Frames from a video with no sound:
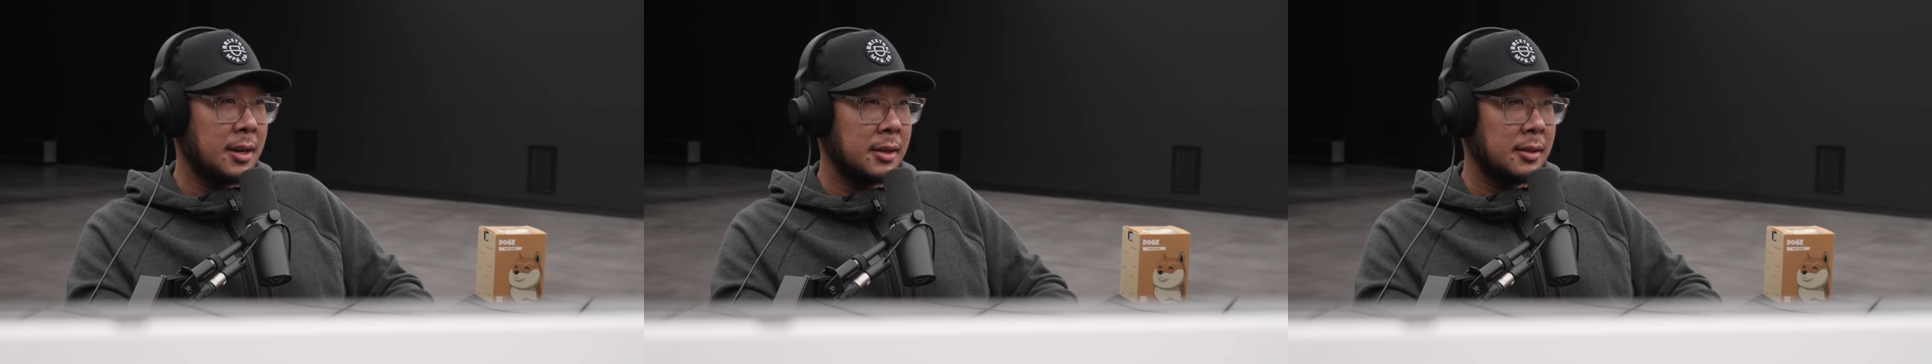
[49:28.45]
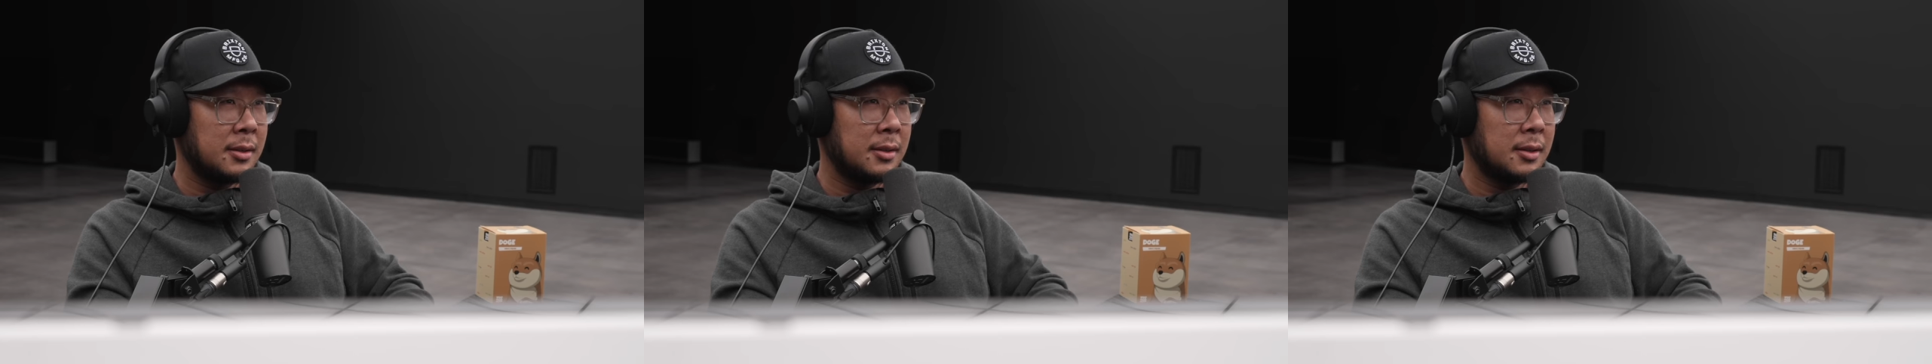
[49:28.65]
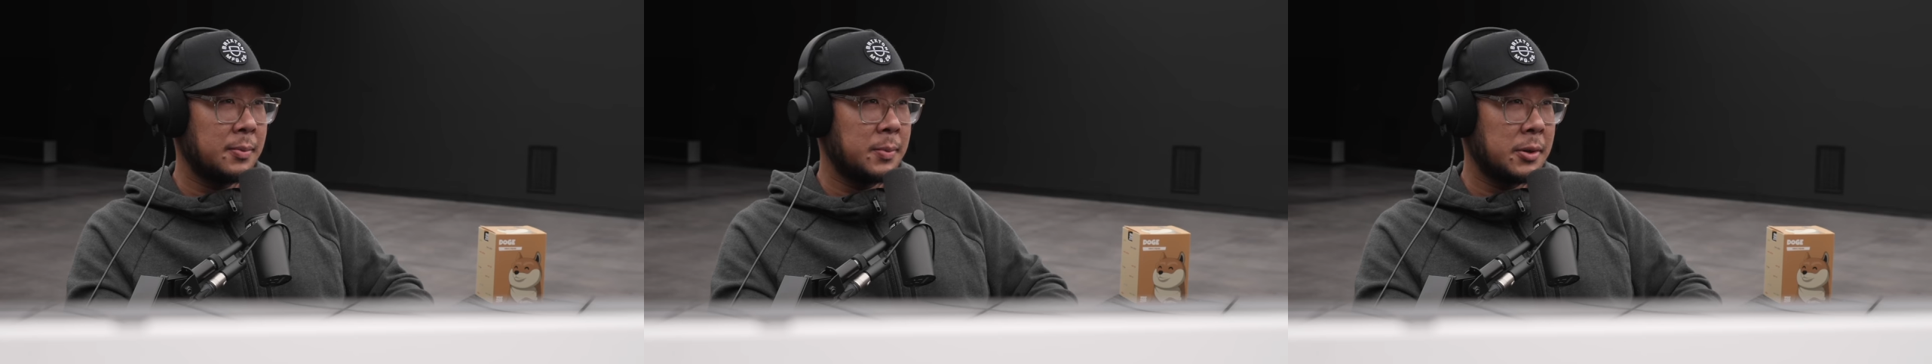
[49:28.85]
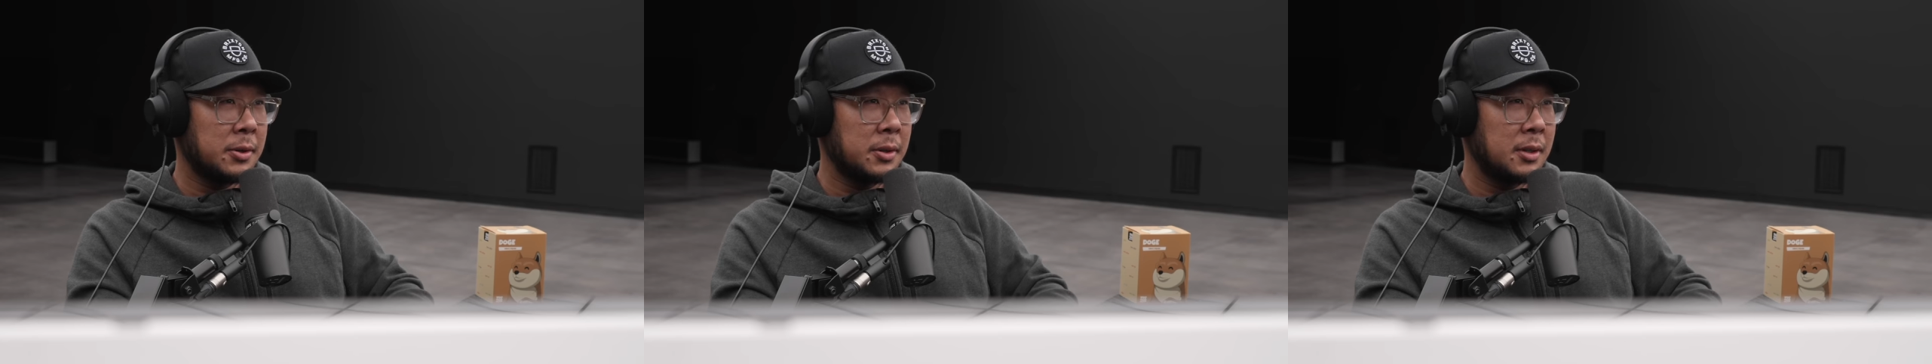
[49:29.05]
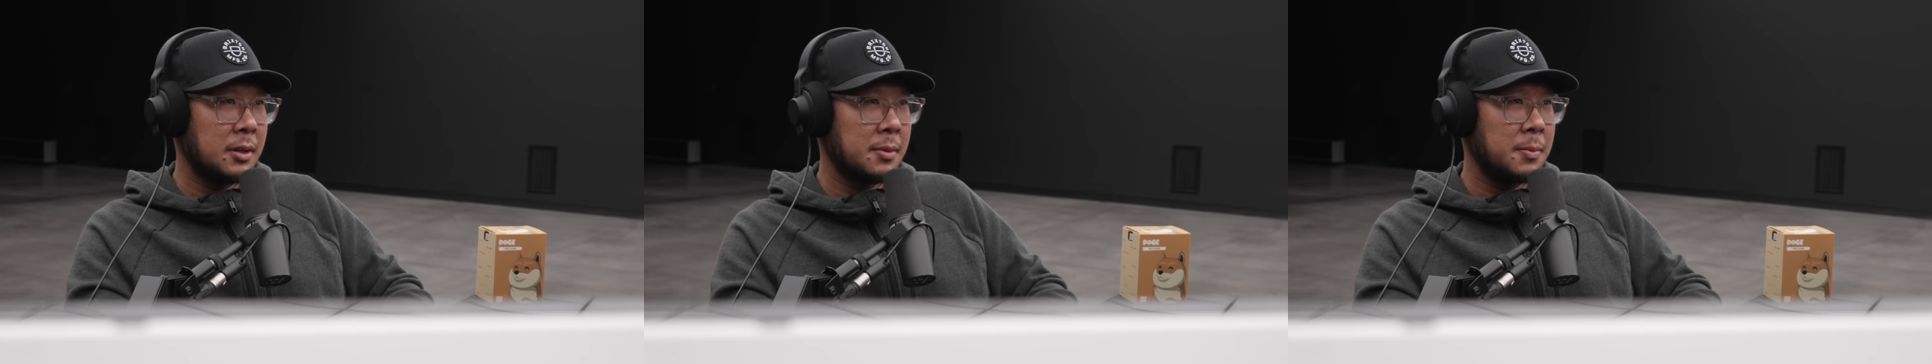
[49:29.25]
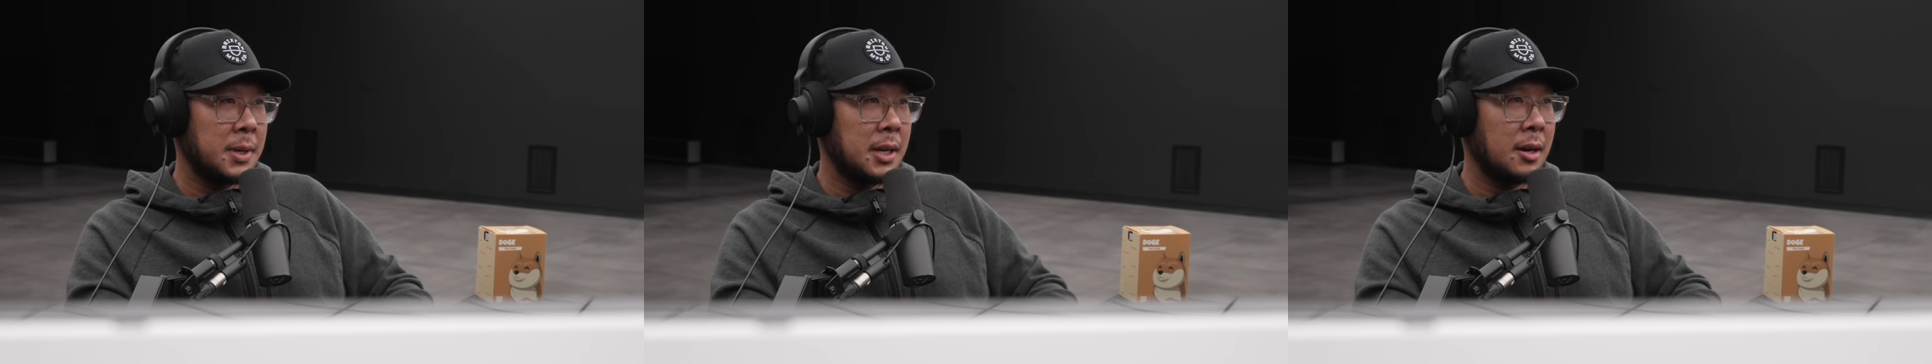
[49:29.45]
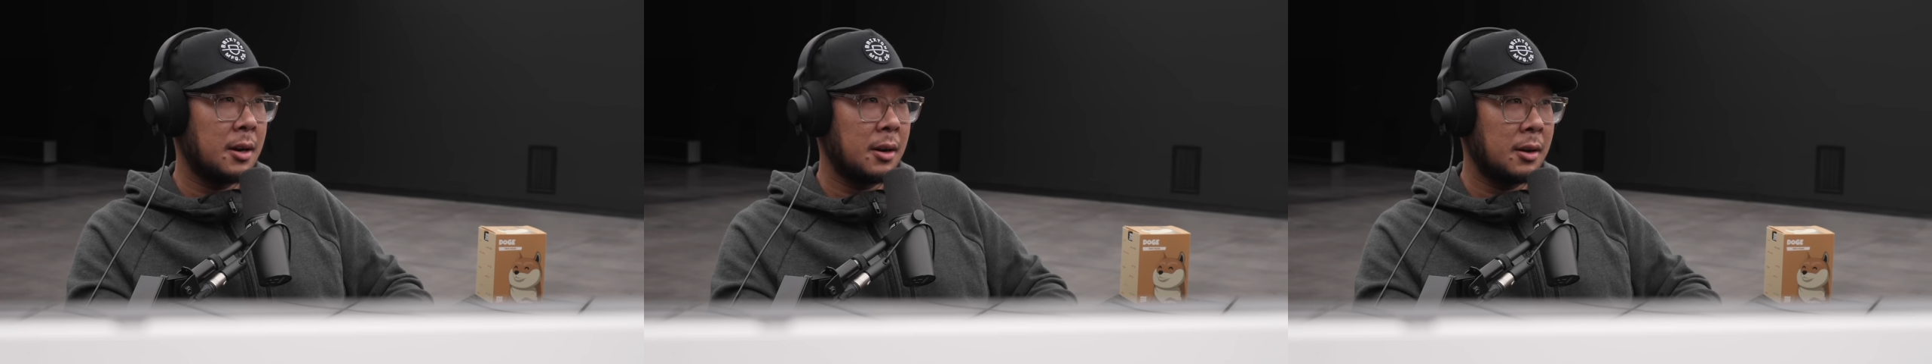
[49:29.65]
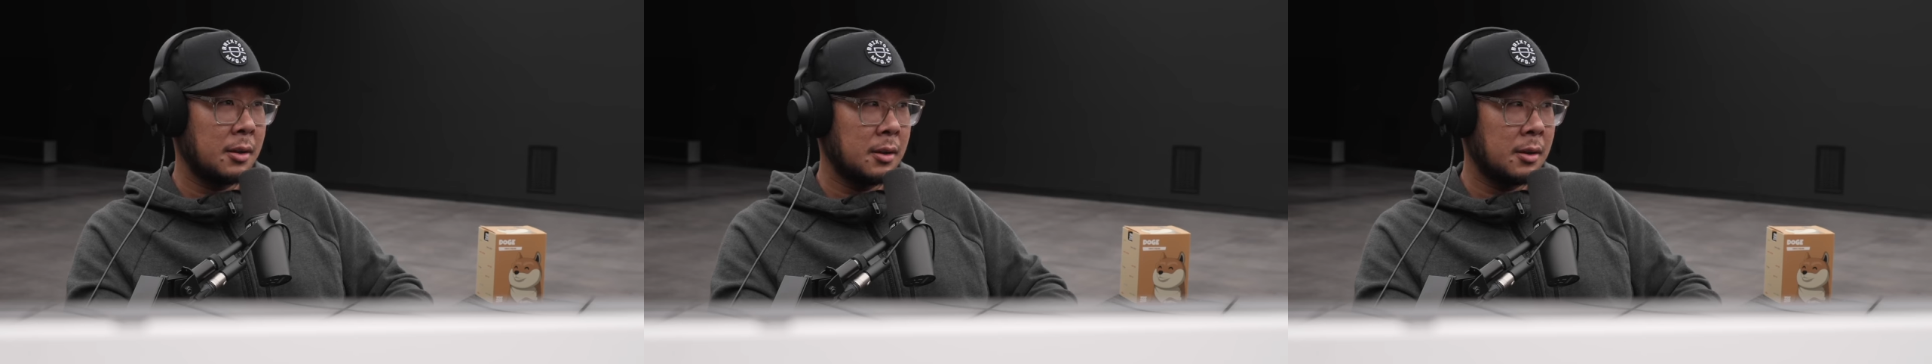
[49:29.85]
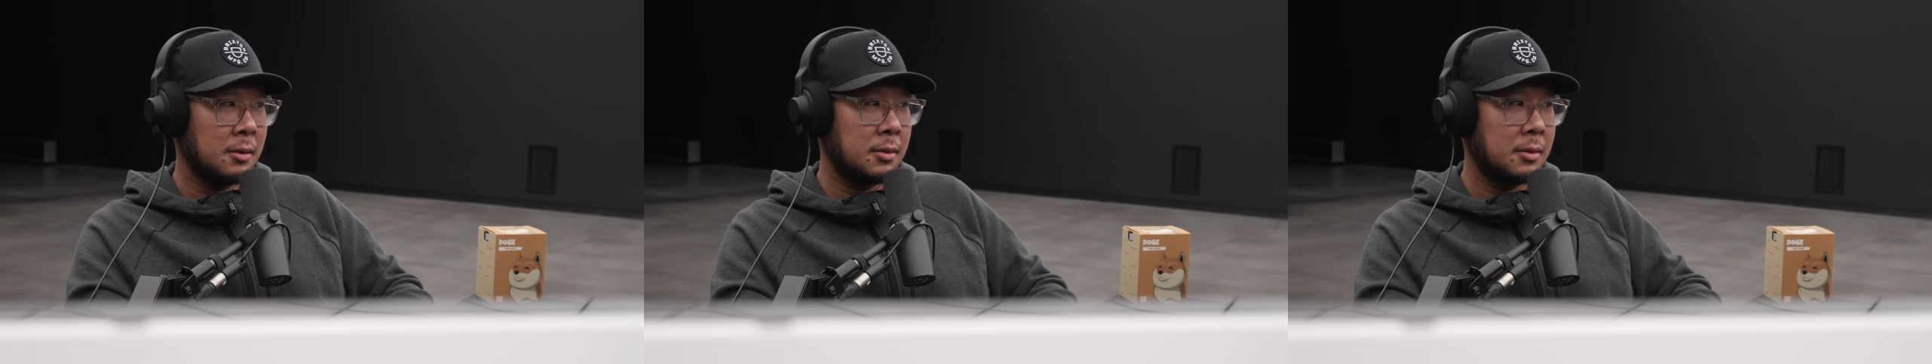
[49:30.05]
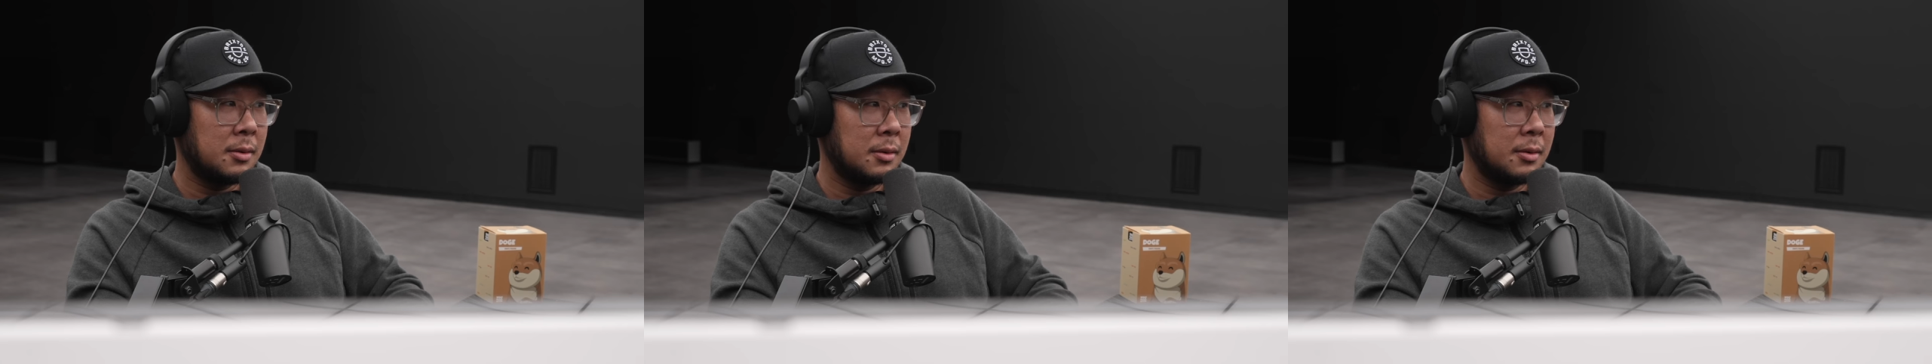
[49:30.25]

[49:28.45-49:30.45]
it's supposed to be hollow.